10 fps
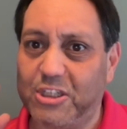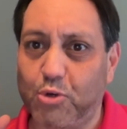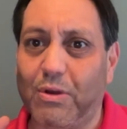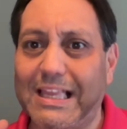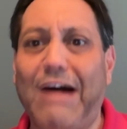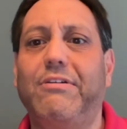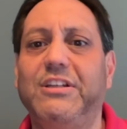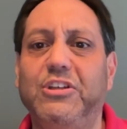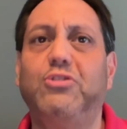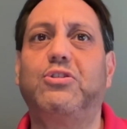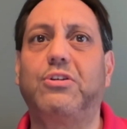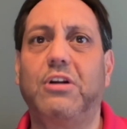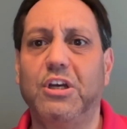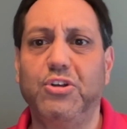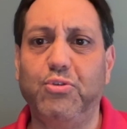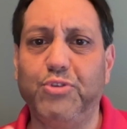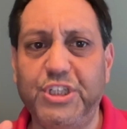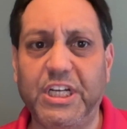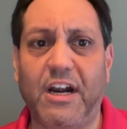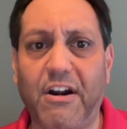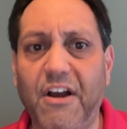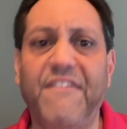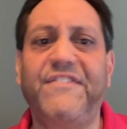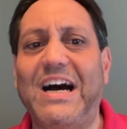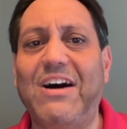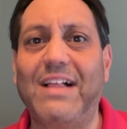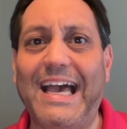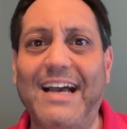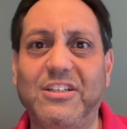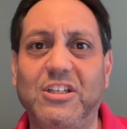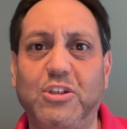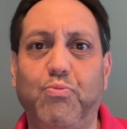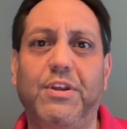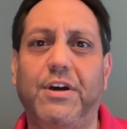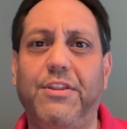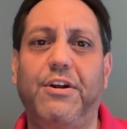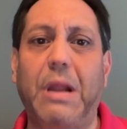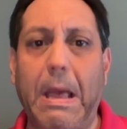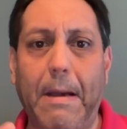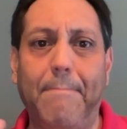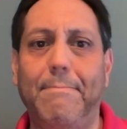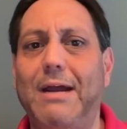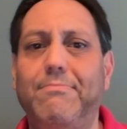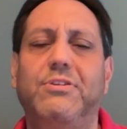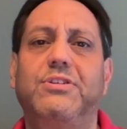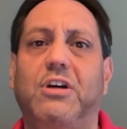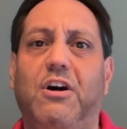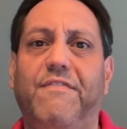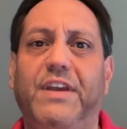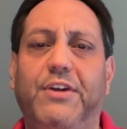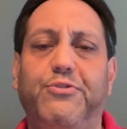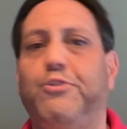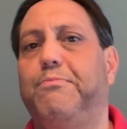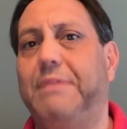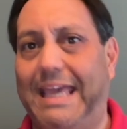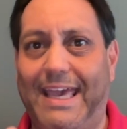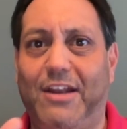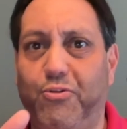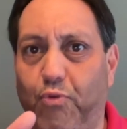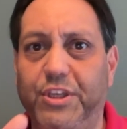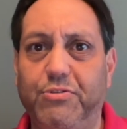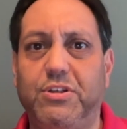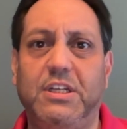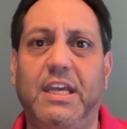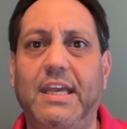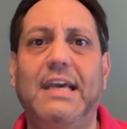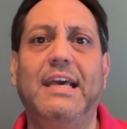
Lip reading: allow a user to share file access with other members of a group. And what you see